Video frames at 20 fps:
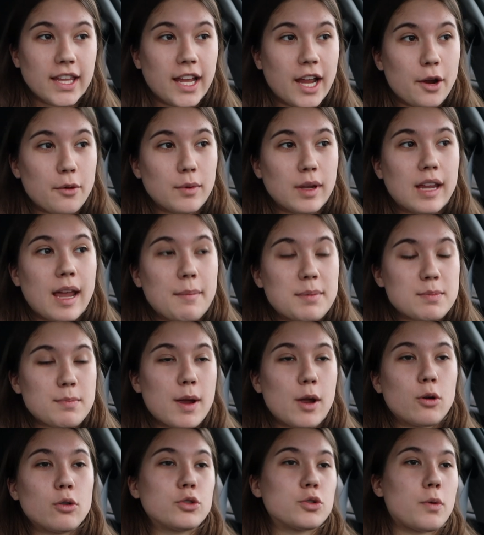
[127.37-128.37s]
Like I recapped
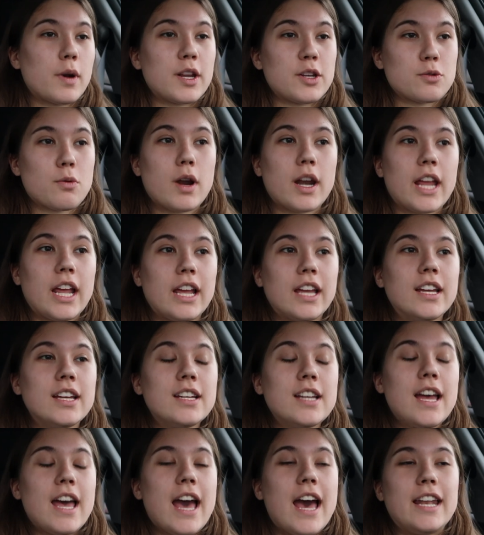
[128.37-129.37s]
my whole 2020
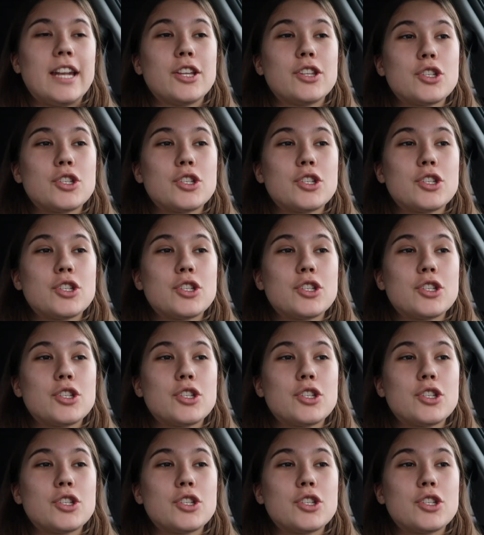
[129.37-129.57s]
and